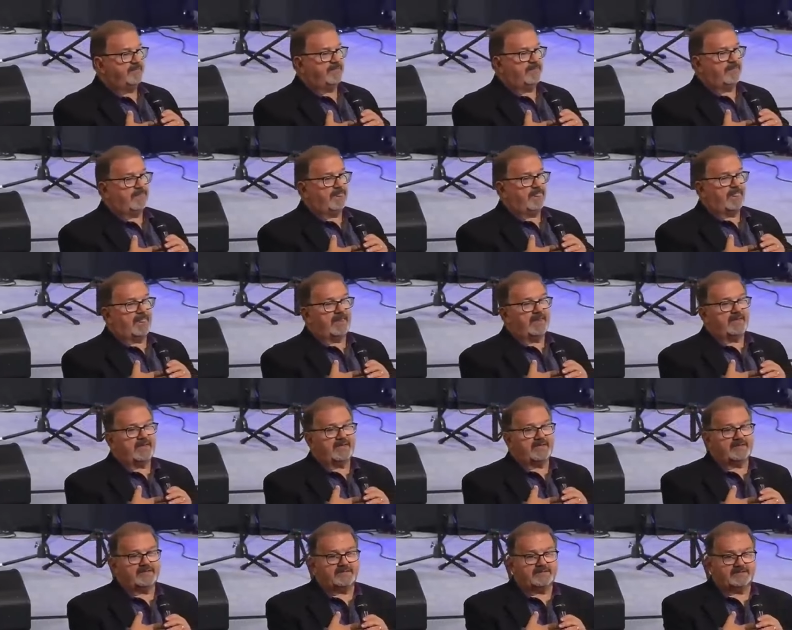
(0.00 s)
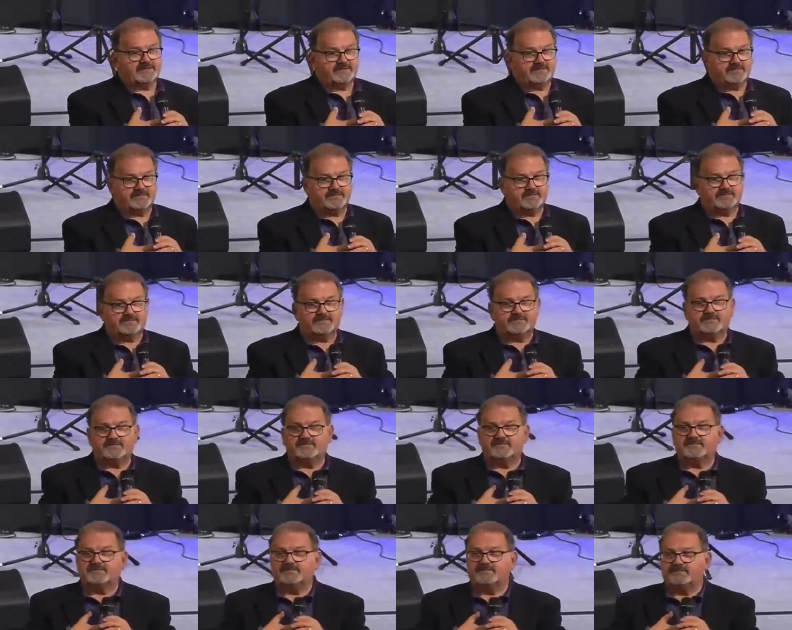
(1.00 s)

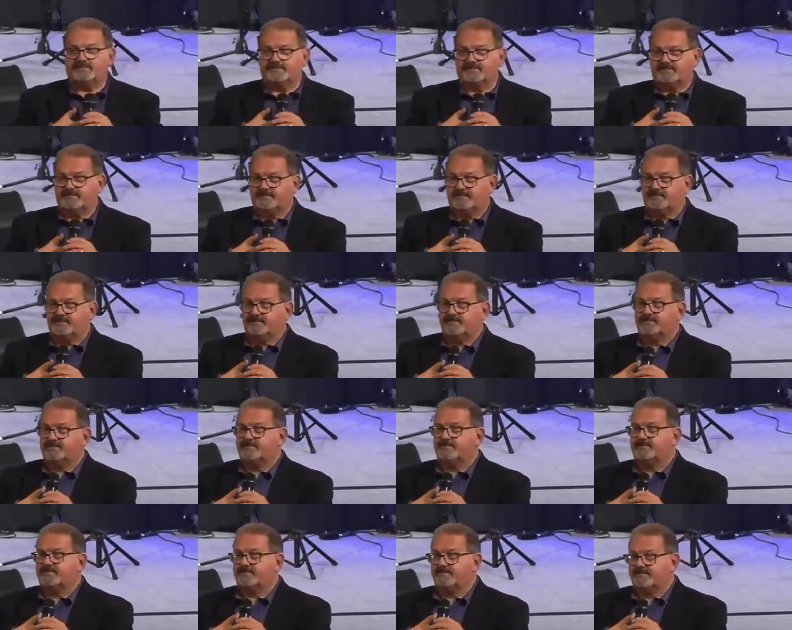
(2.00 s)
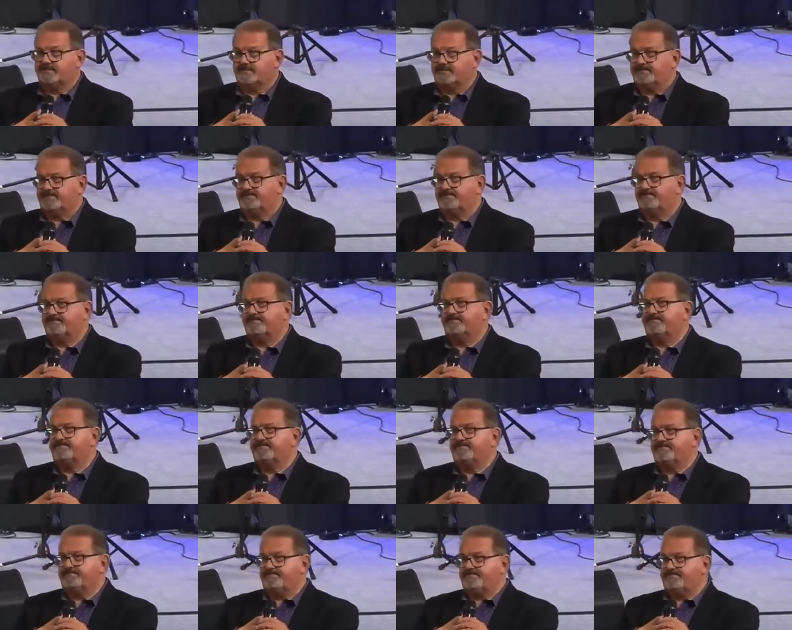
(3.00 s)

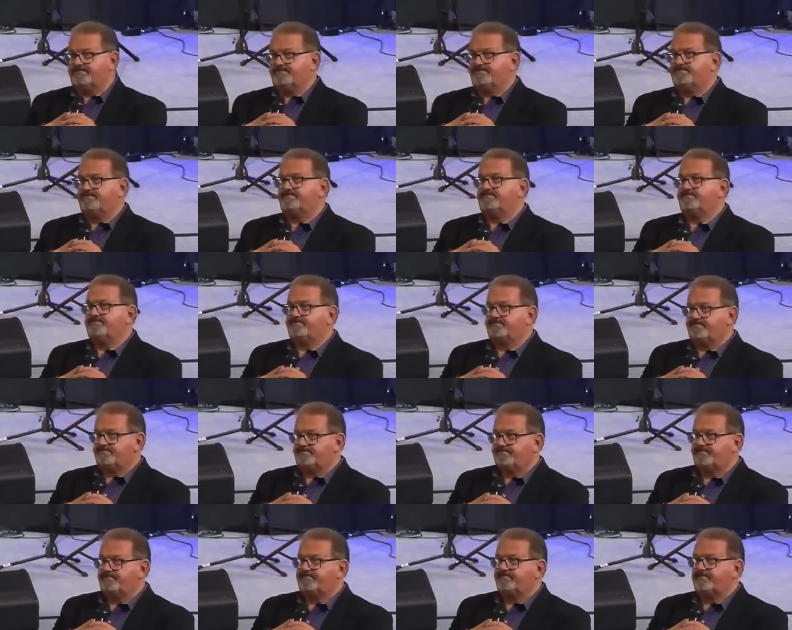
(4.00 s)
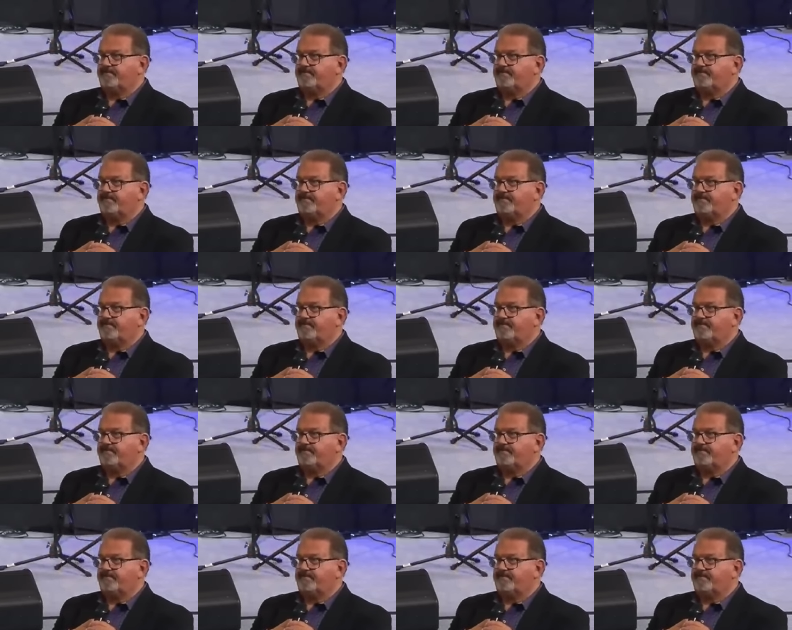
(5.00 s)
[no speech]